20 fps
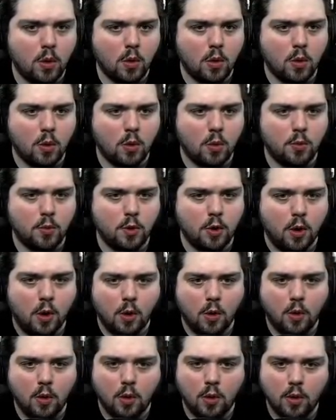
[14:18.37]
Oh,
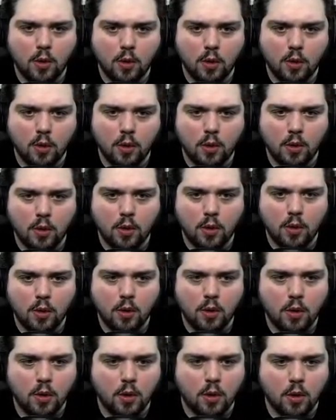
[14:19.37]
no.
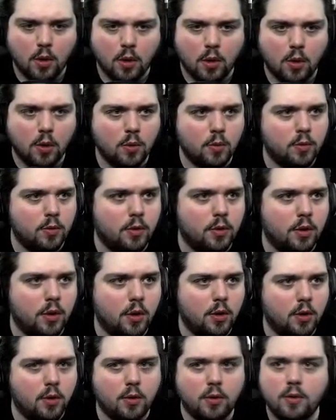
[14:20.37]
Oh,
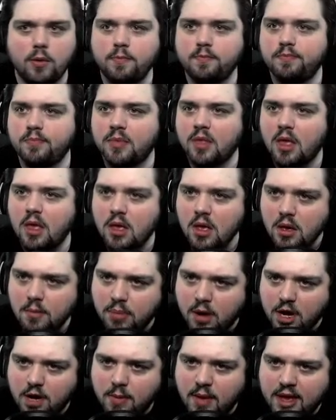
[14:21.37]
no.
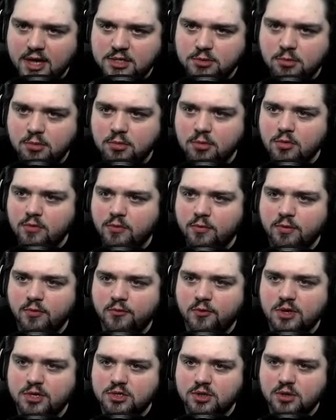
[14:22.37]
Body bag is removed from the
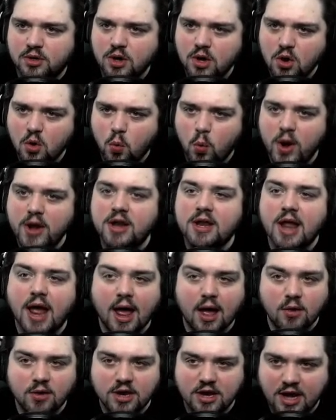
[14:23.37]
freezer. When and
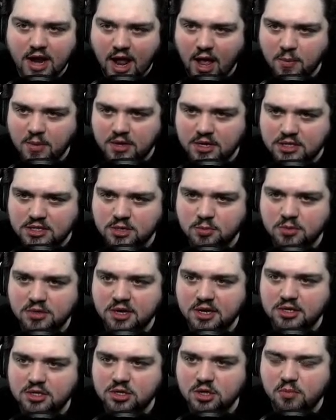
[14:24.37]
how did it happen? Did someone
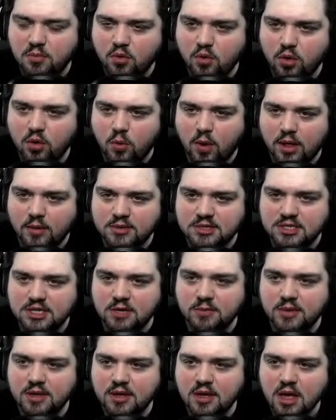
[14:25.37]
enter the morgue while I was
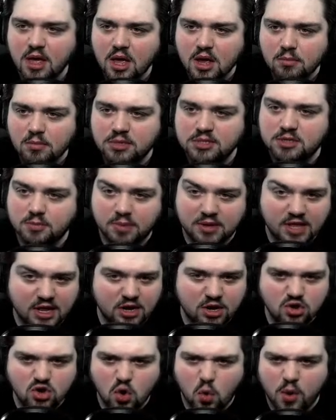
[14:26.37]
sleeping? Must have been that
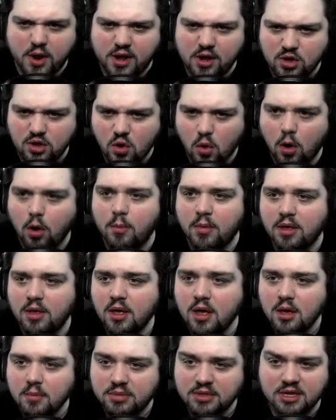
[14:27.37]
annoying Norman.
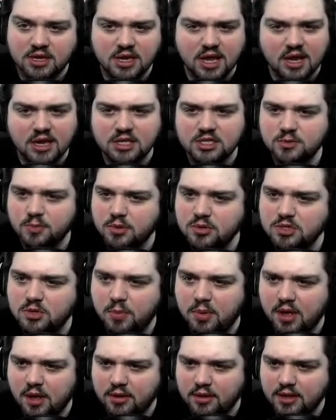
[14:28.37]
But then again, he's supposed to
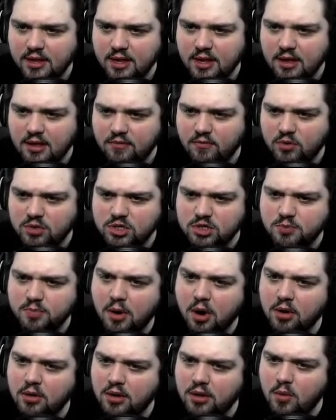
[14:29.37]
be on leave, which is
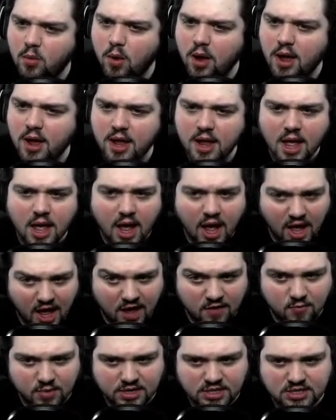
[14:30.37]
partly why
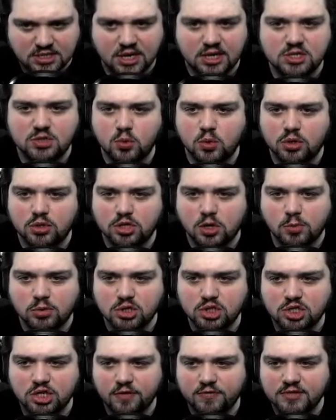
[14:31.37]
I've been assigned to work double
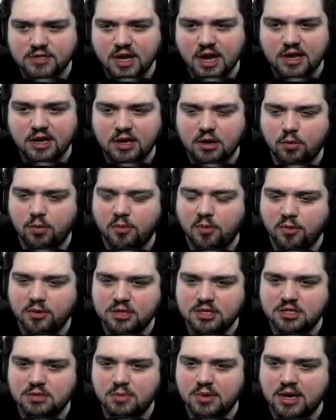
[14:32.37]
shifts. I need to report
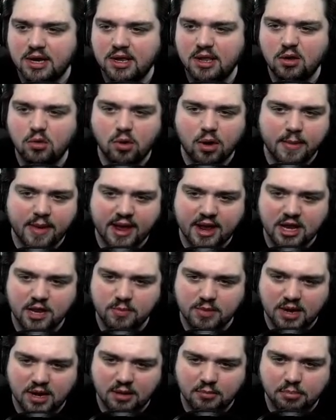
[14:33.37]
this immediately, or I may end up
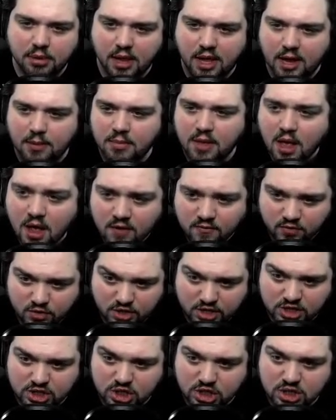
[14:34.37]
getting blamed for
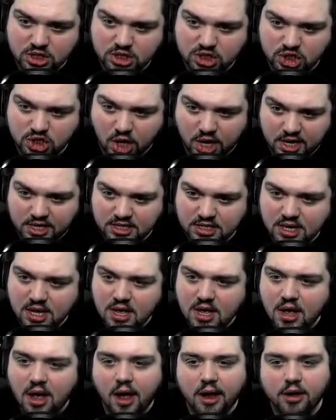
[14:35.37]
this shite.
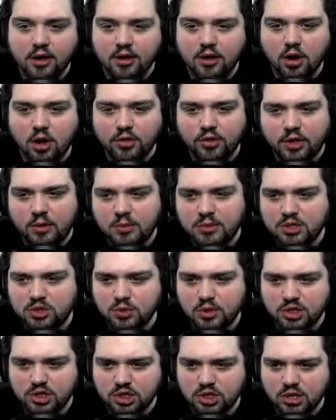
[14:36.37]
I could call the
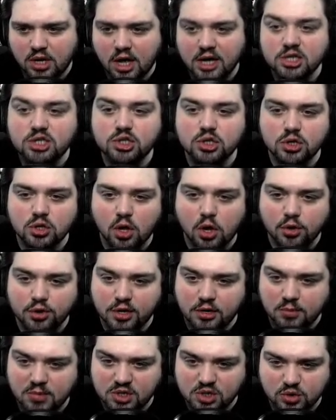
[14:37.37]
administration. I should call the
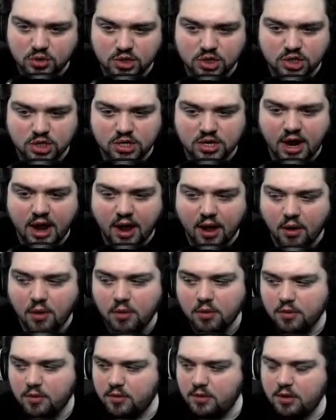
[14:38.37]
administration now.
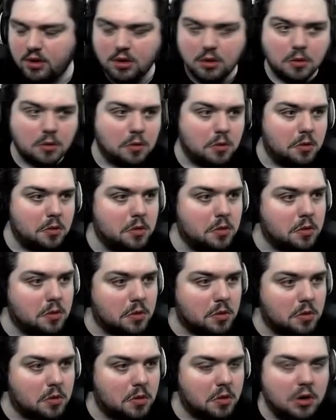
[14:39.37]

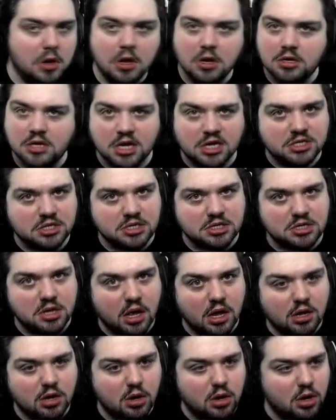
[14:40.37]
Ooh, this is
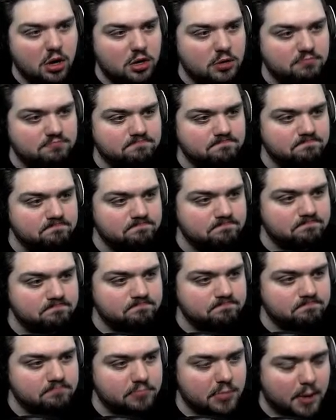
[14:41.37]
not good.
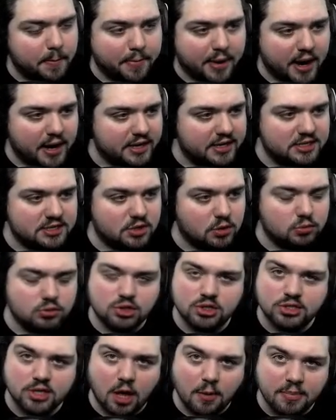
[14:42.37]
Bodies don't
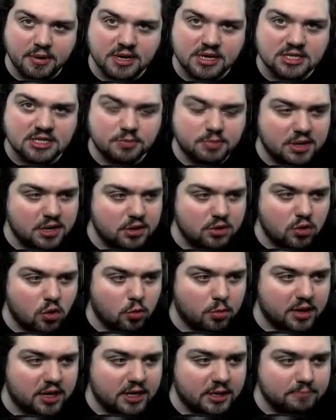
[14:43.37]
just up and disappear
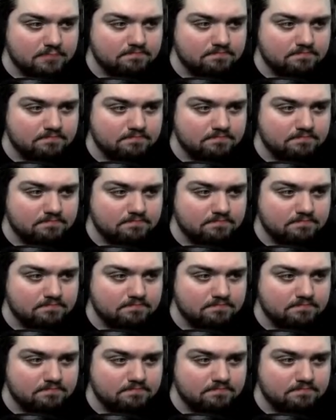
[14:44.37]
normally.